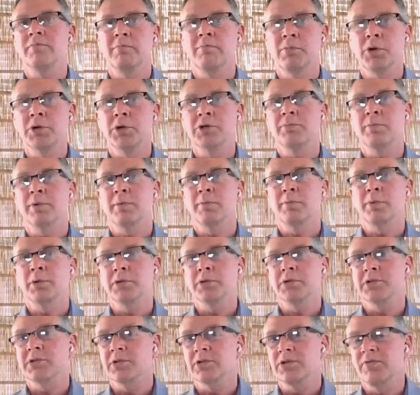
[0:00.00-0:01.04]
Most
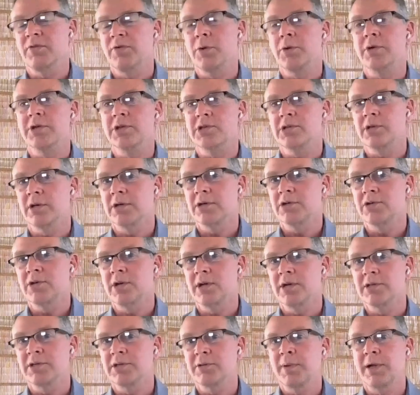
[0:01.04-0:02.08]
proposals focus on
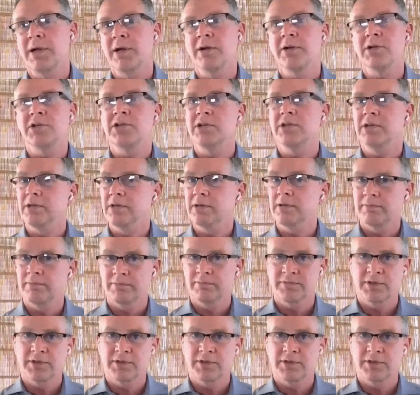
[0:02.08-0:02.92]
transparency,